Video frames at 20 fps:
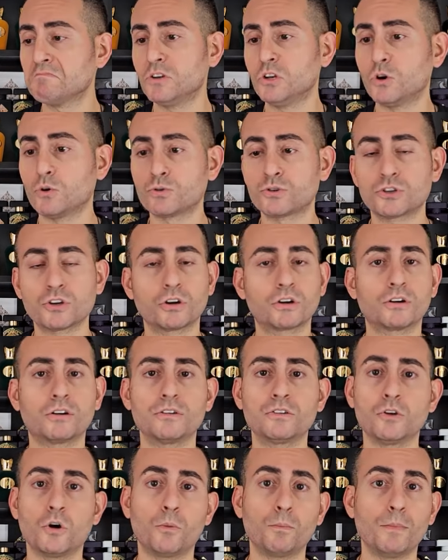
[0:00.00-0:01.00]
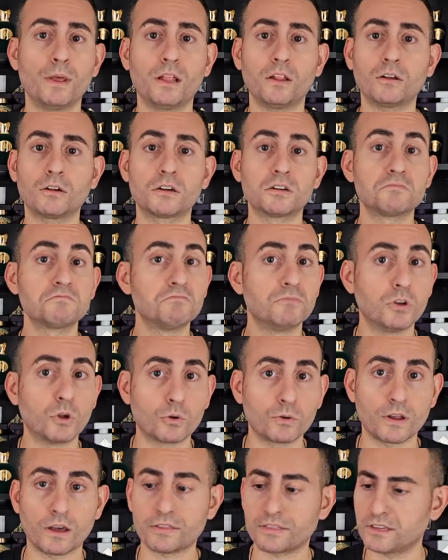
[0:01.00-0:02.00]
no sugar, no milk, no
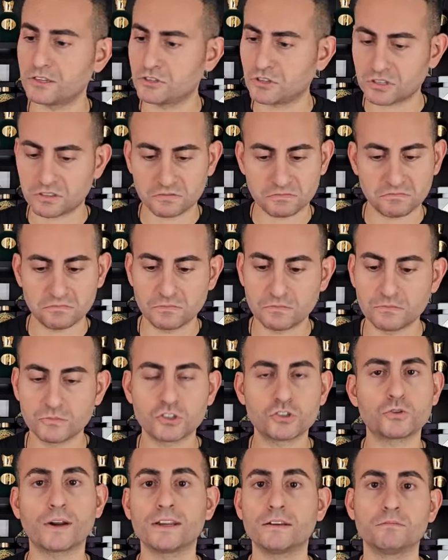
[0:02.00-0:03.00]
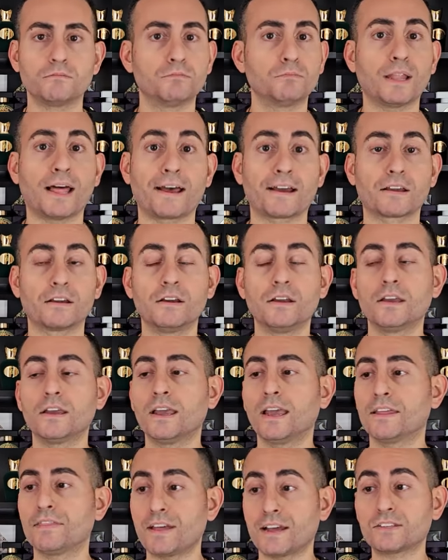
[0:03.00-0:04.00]
nothing, just straight black.
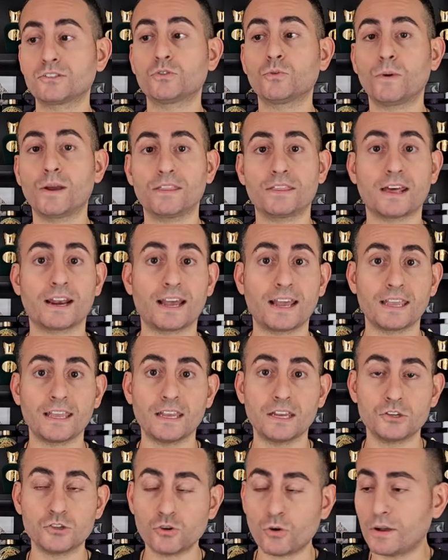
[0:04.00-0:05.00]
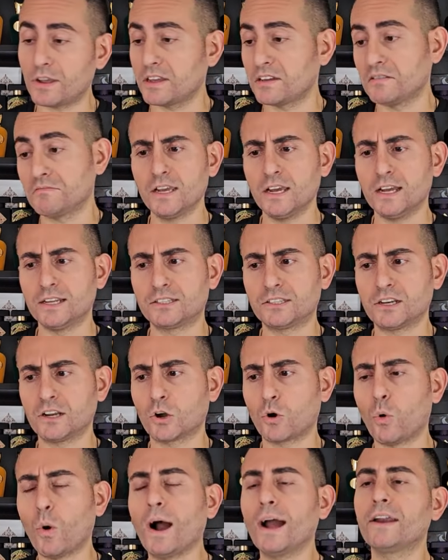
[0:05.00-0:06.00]
And that's the way that I enjoy it. It's an
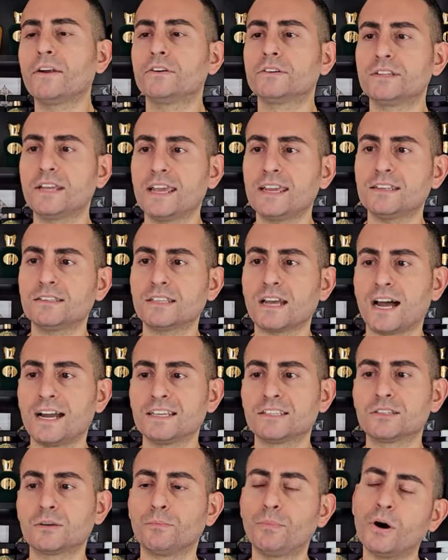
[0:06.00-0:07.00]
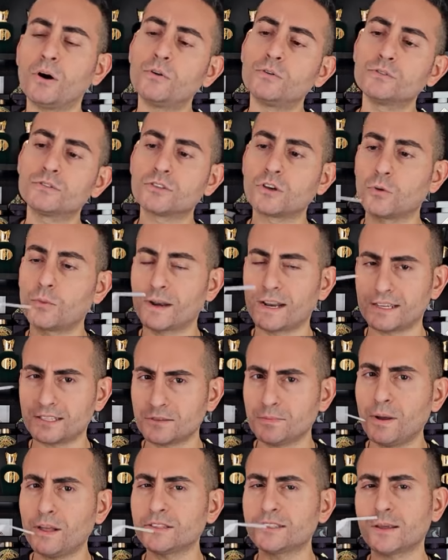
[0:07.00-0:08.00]
acquired taste, I suppose. So when I
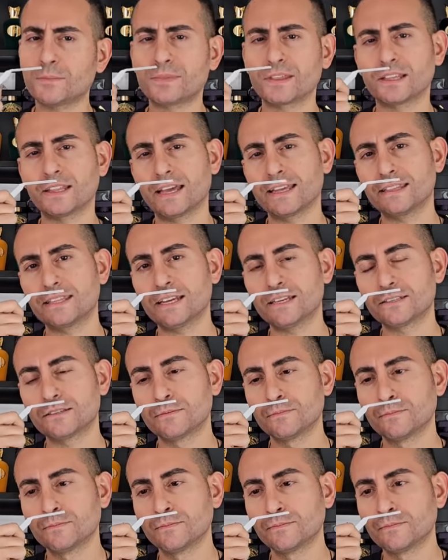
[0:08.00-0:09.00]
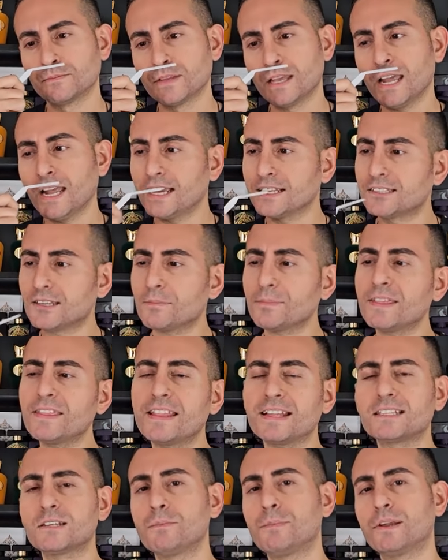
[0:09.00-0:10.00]
smell something like this, it's something
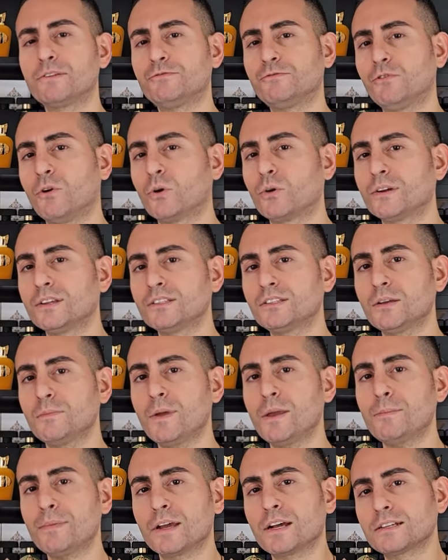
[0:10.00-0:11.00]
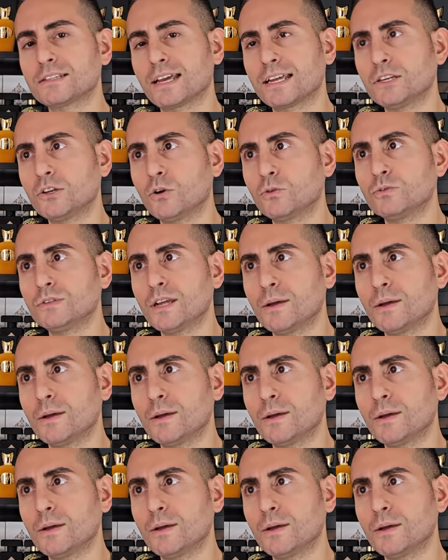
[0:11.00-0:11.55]
that's a bit foreign to me because I don't